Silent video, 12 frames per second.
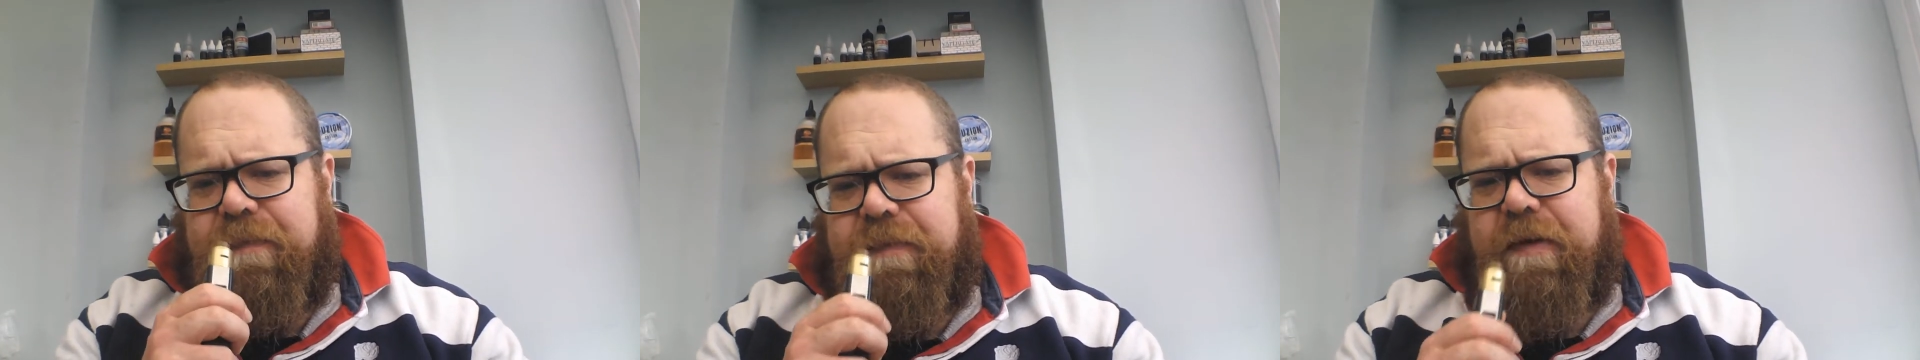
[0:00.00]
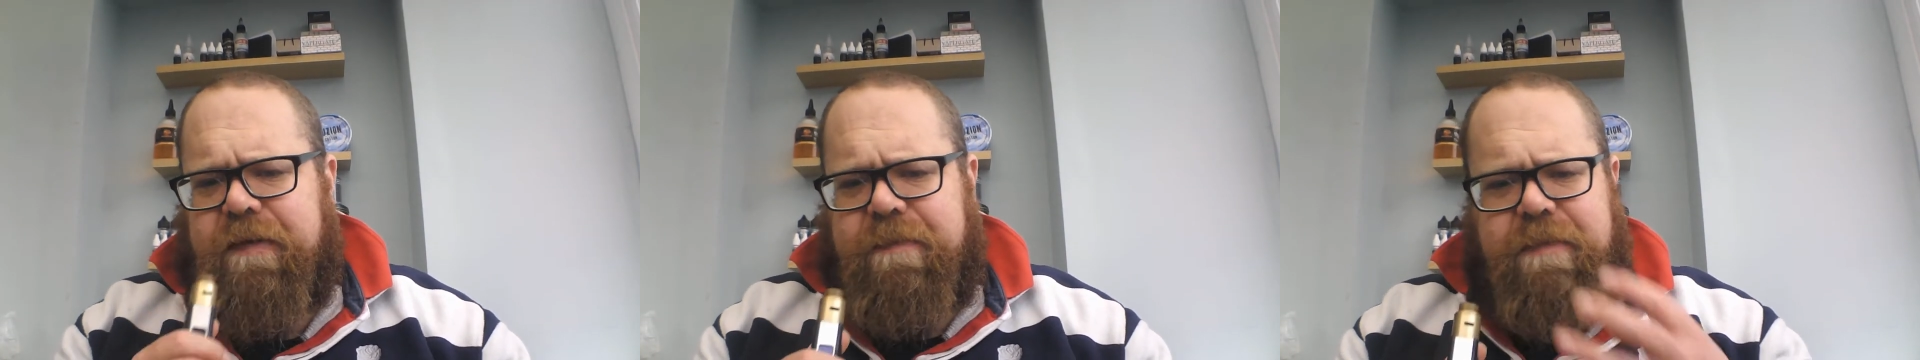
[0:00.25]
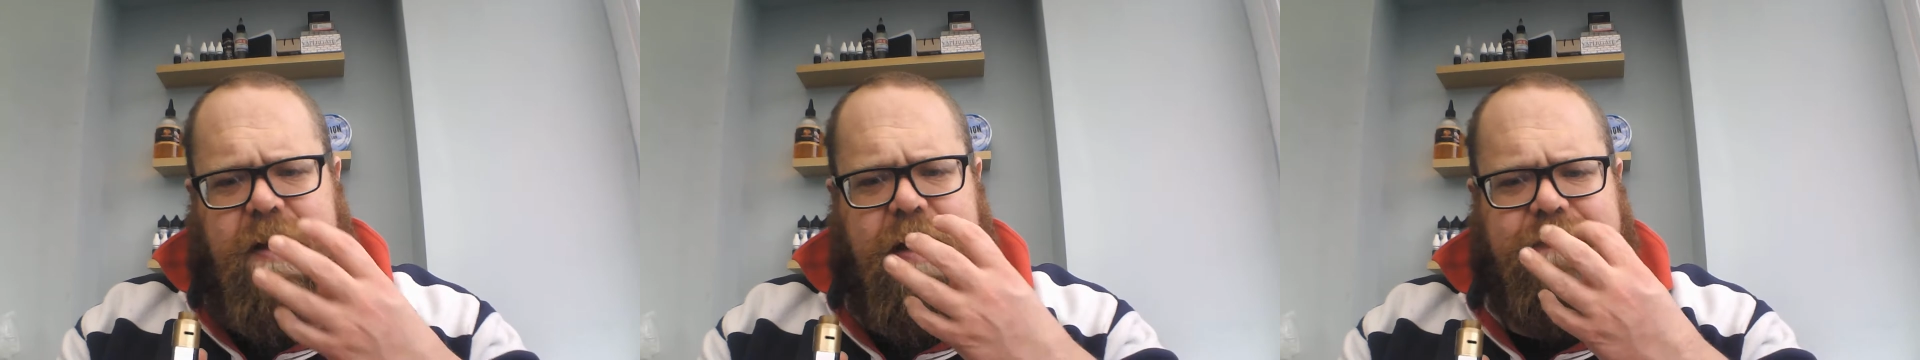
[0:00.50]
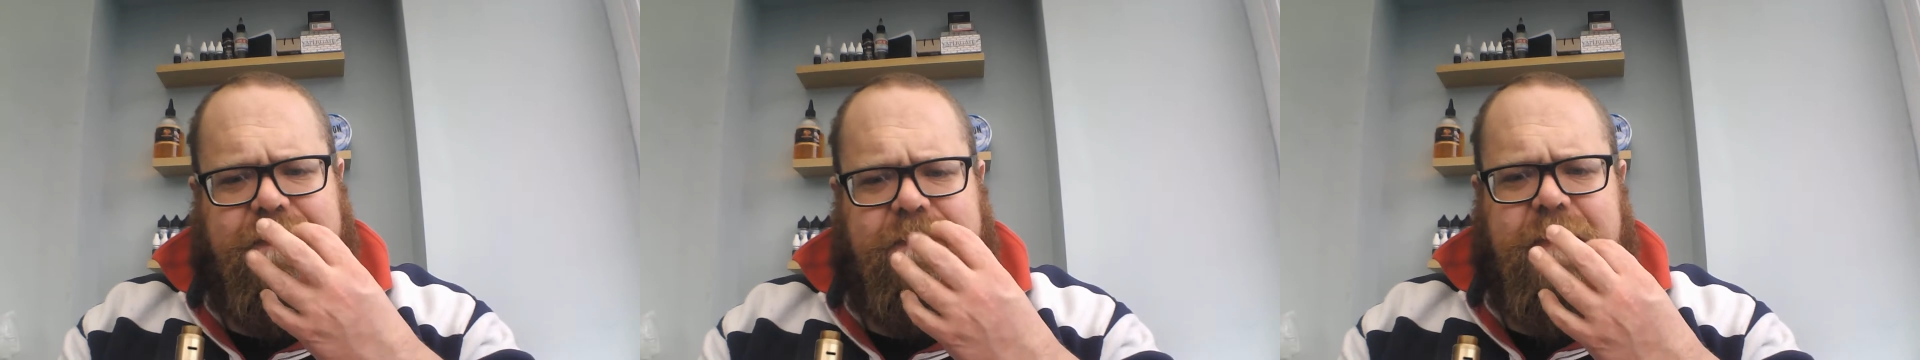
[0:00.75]
There's
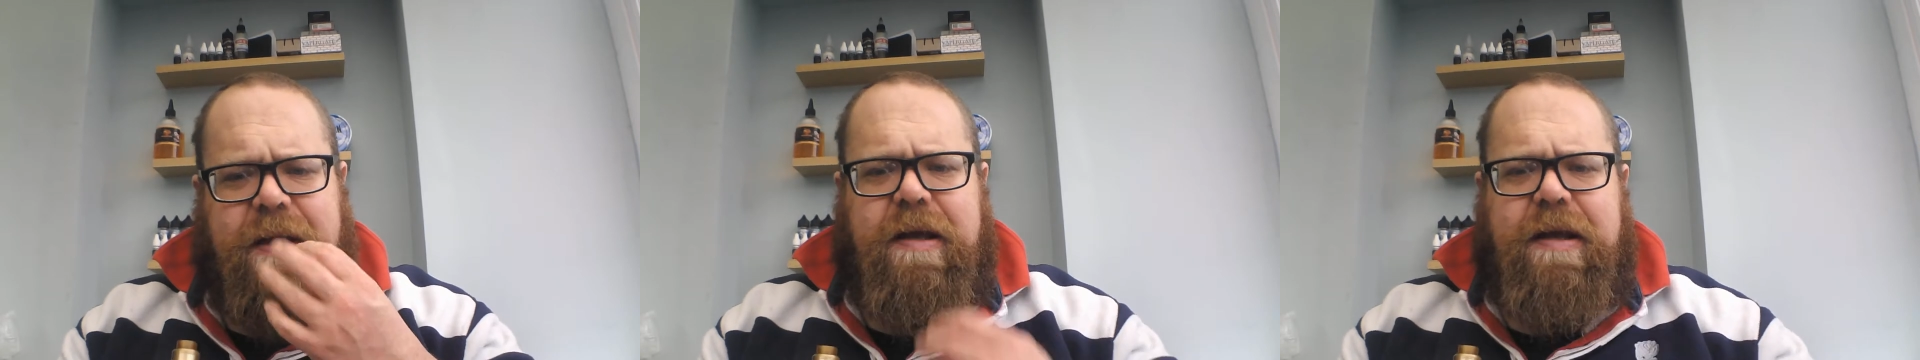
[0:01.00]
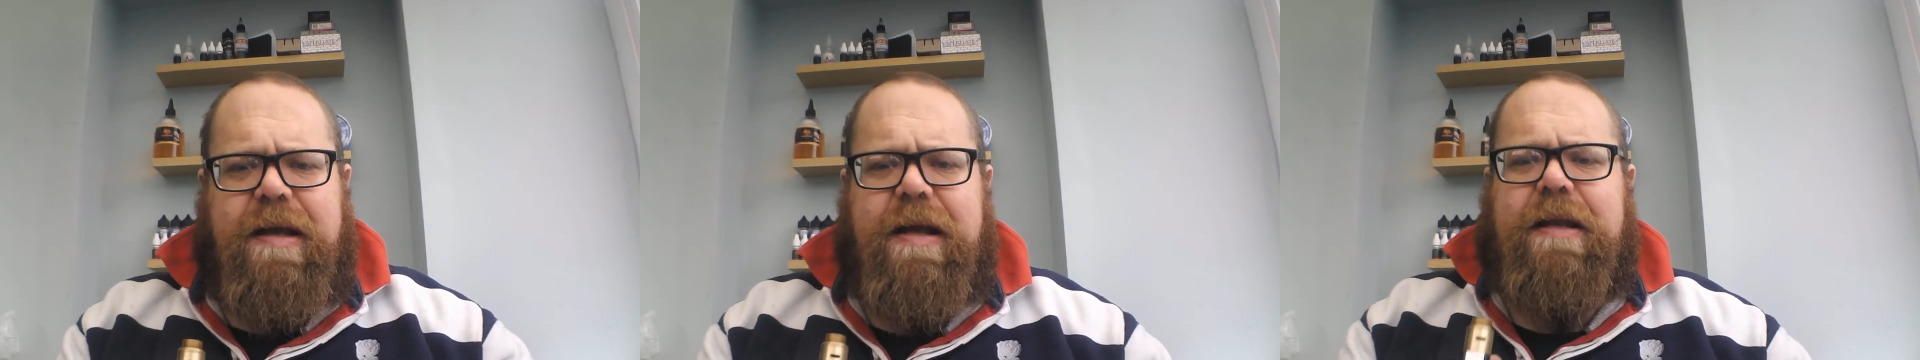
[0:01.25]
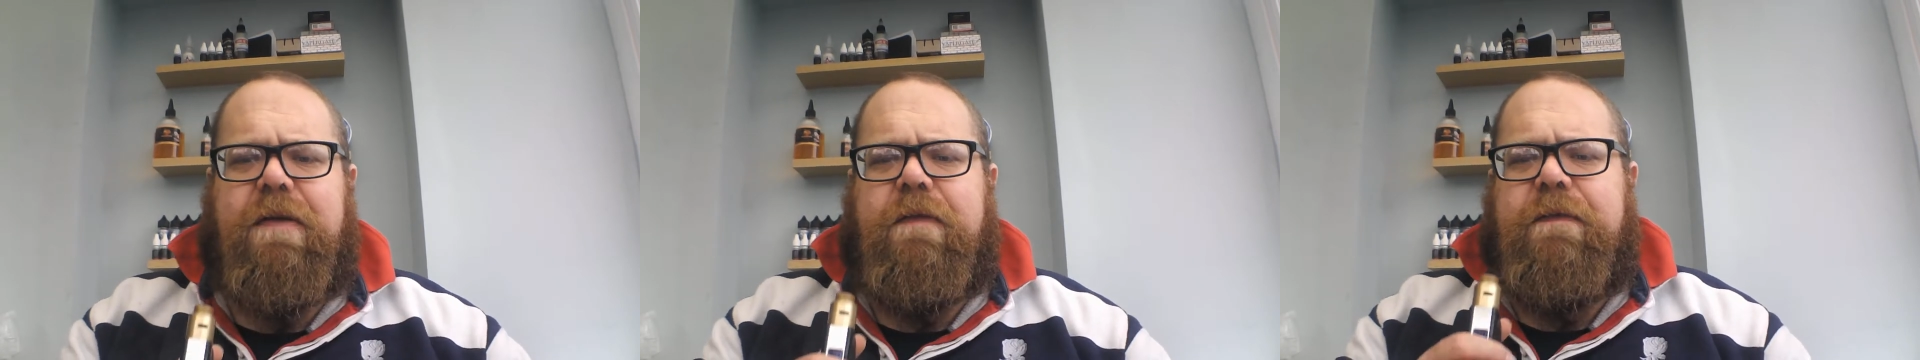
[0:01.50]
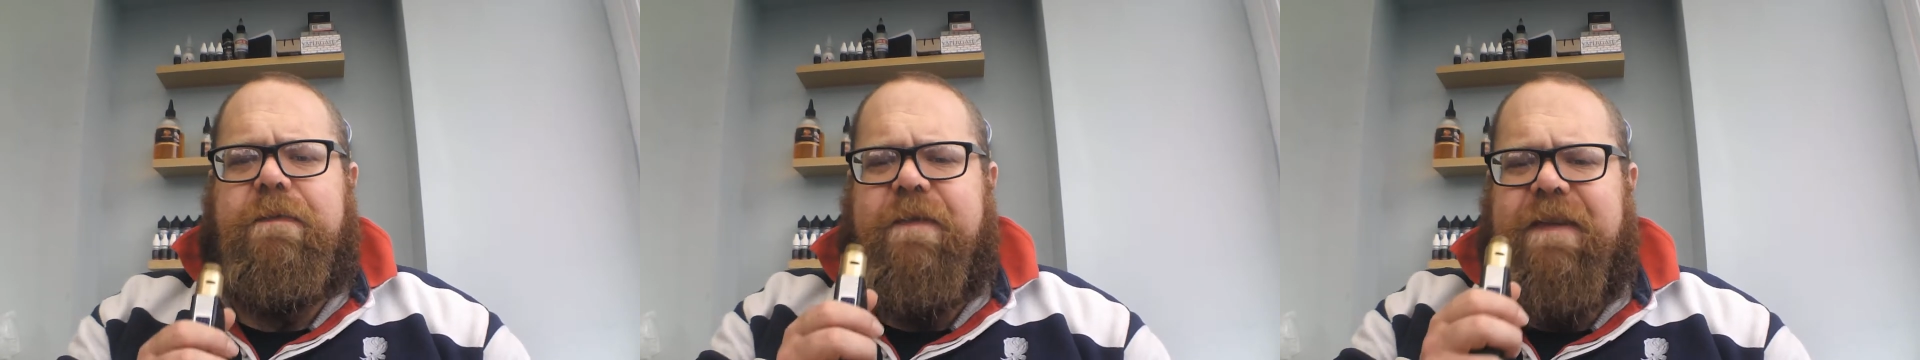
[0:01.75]
a little
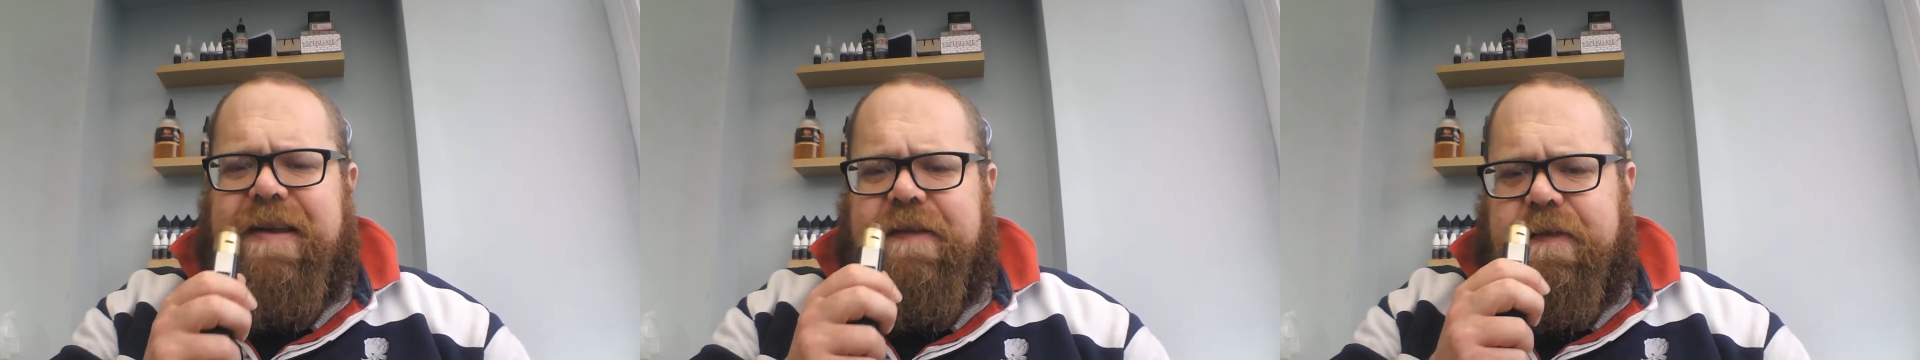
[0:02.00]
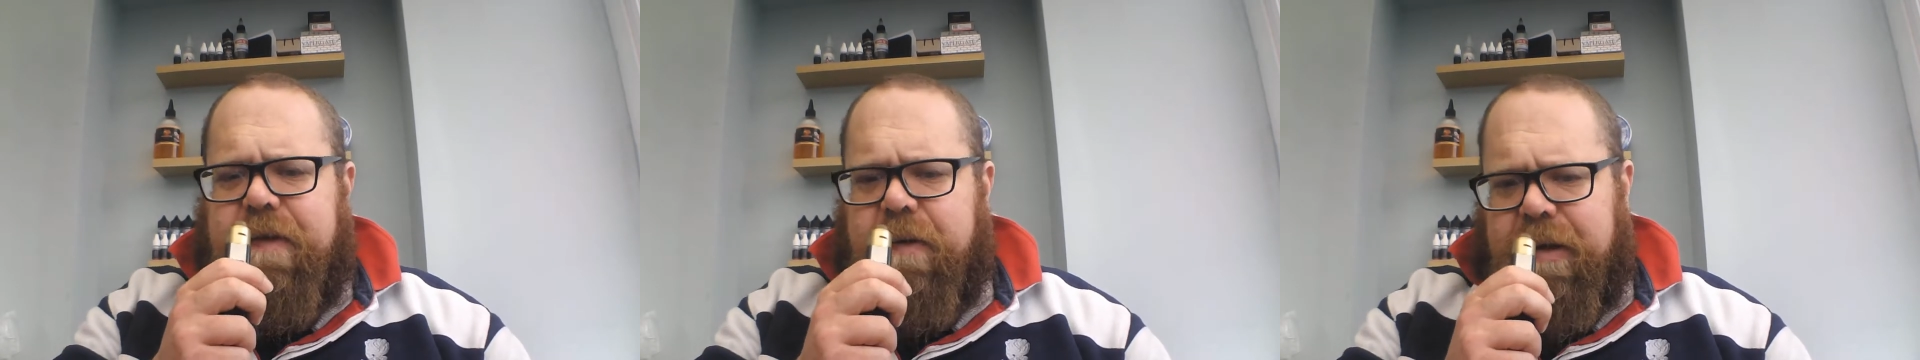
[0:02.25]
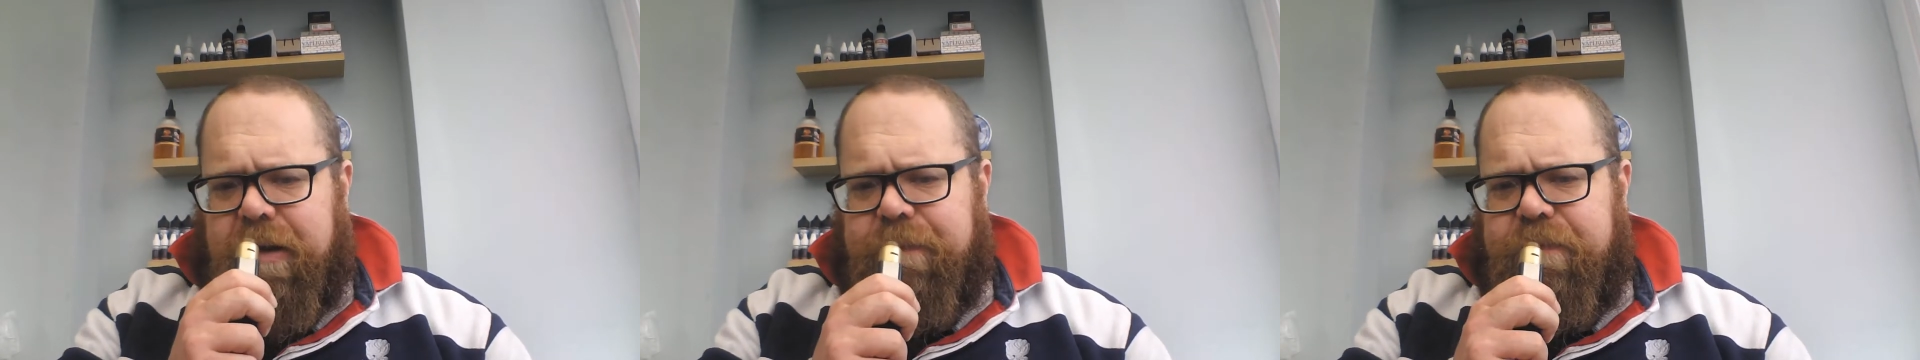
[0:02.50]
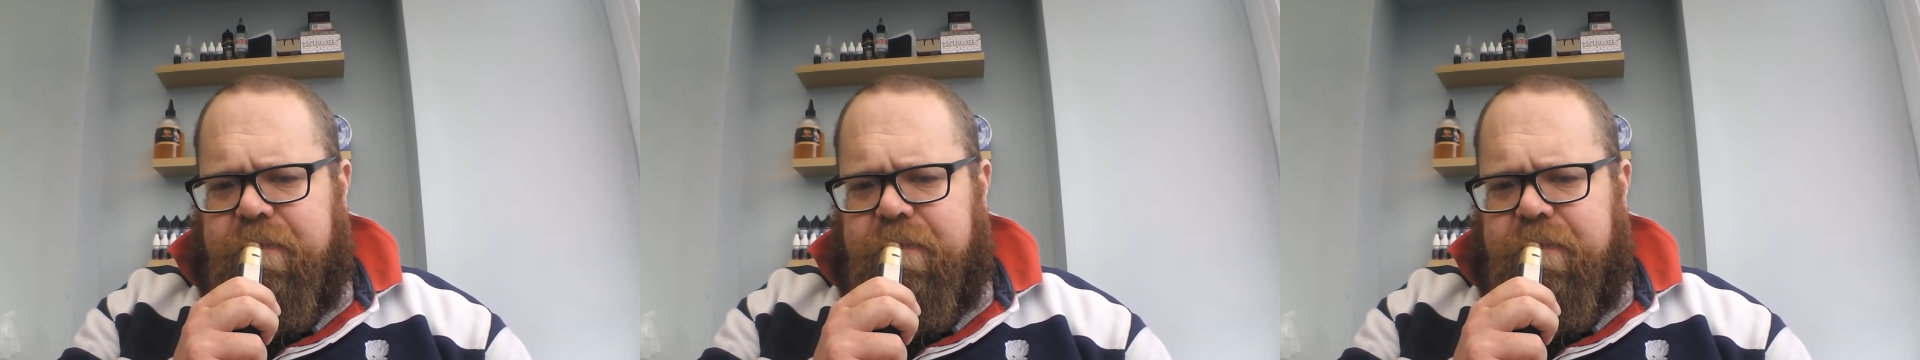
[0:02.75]
fizz to it.